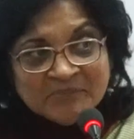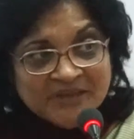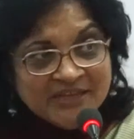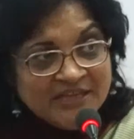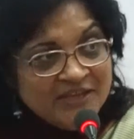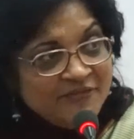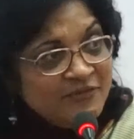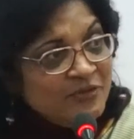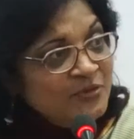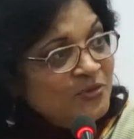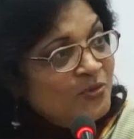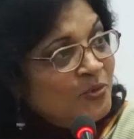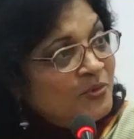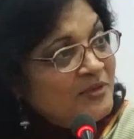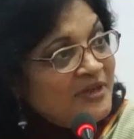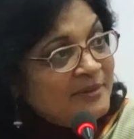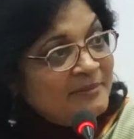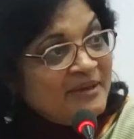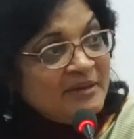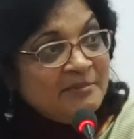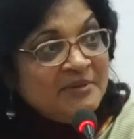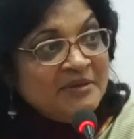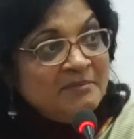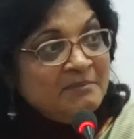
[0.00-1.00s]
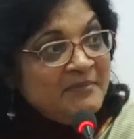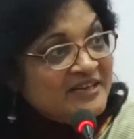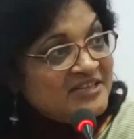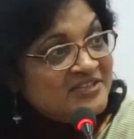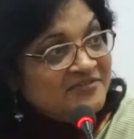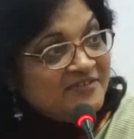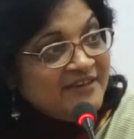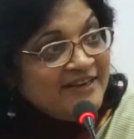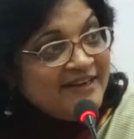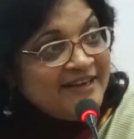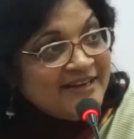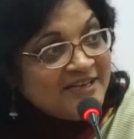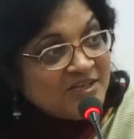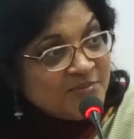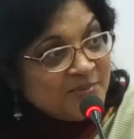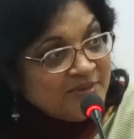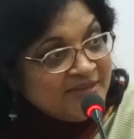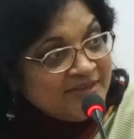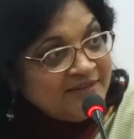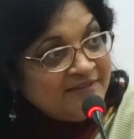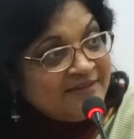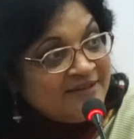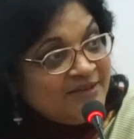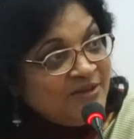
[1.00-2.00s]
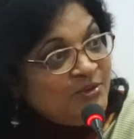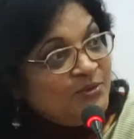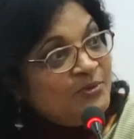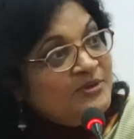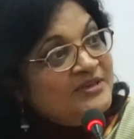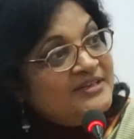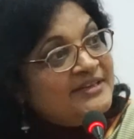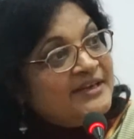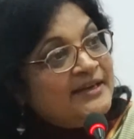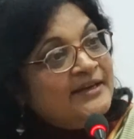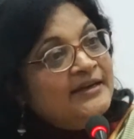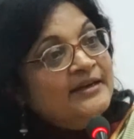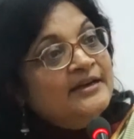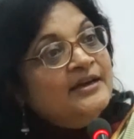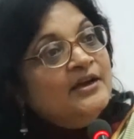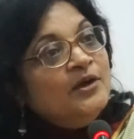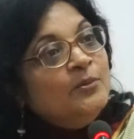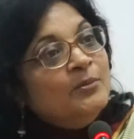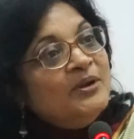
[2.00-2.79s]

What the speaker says: even though there may be mixed feelings within the DUTA,